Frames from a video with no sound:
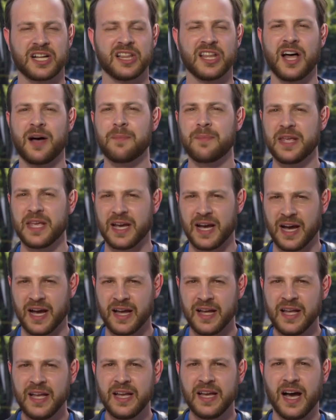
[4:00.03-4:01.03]

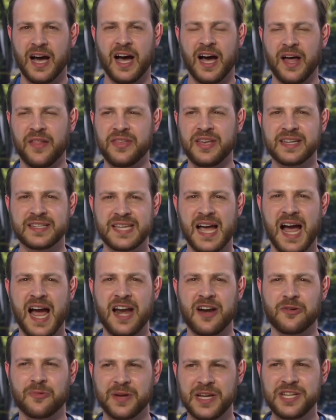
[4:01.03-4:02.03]
Columbia, uh, the
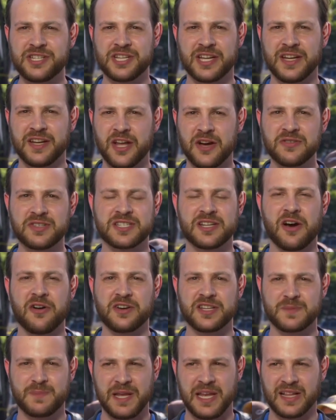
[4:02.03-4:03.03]
entire region. No
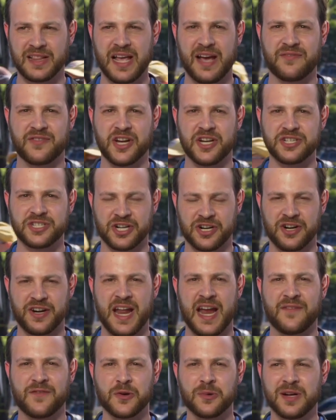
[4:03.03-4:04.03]
stone is being left unturned
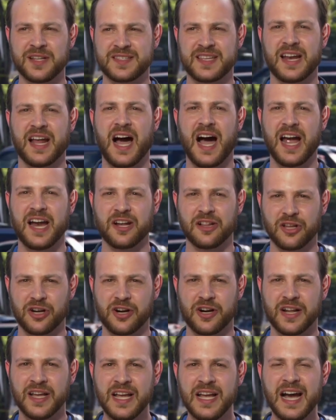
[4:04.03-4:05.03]
everyone's on high alert